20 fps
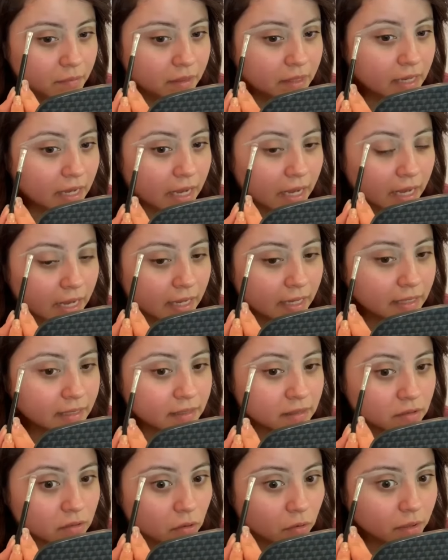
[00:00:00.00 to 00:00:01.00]

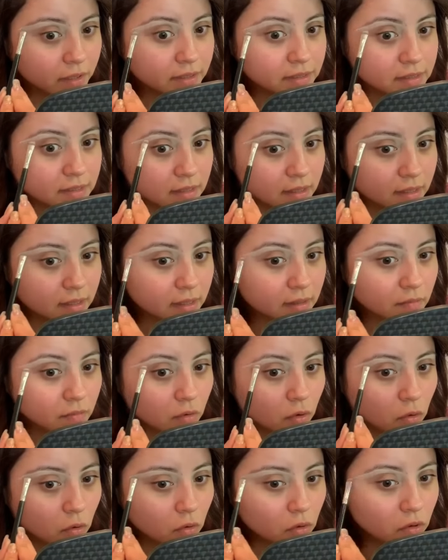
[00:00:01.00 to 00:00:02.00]
behind according to them
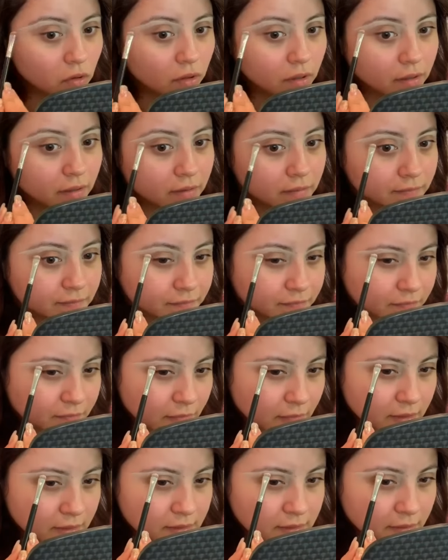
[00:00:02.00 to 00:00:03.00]
or
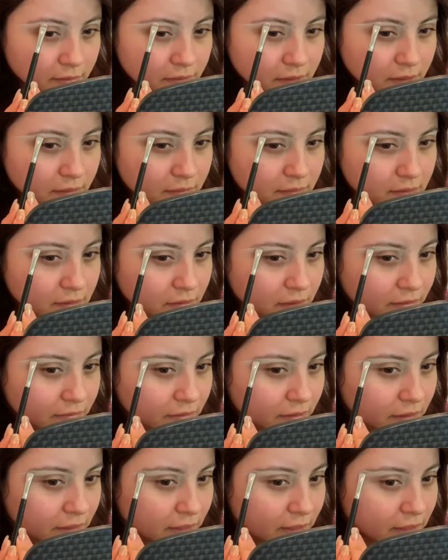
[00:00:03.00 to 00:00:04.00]
sometimes they're
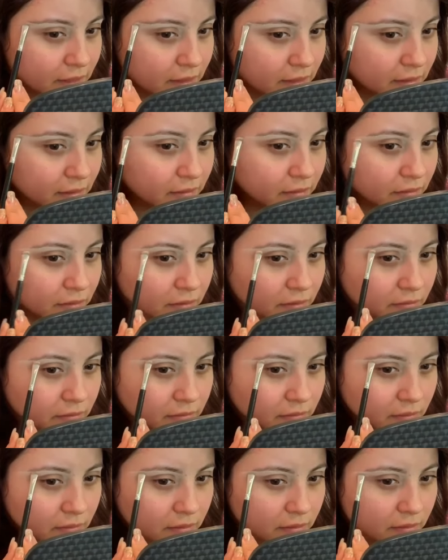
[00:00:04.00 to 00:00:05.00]
even ahead, you know?
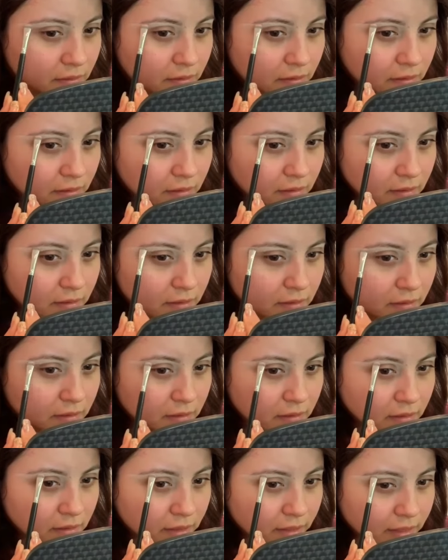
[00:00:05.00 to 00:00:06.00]

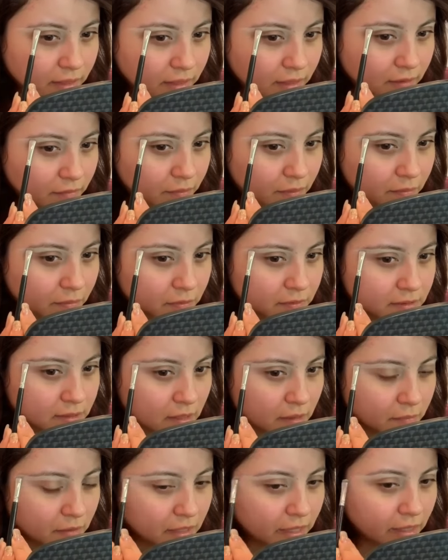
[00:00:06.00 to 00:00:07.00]
Like I have people
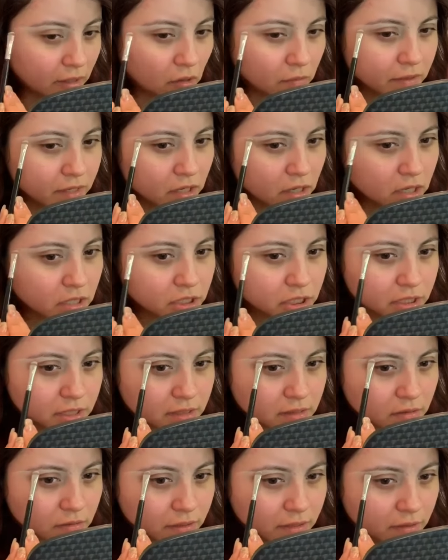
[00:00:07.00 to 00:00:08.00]
tell me like, oh my gosh,
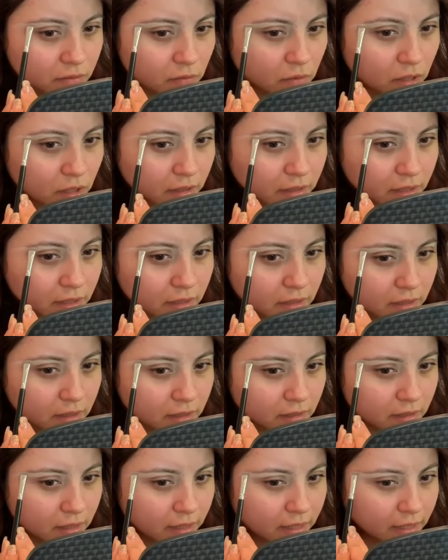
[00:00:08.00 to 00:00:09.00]
he's already
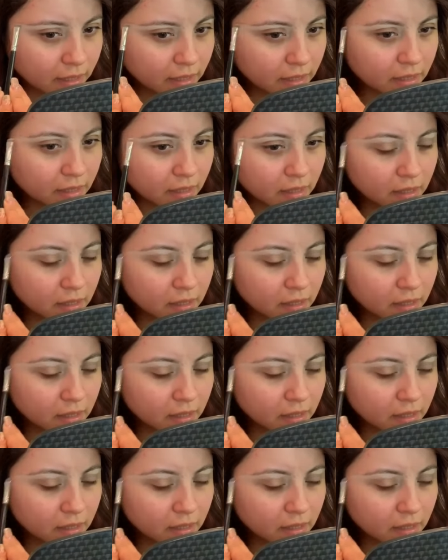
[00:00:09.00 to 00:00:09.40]
walking. Like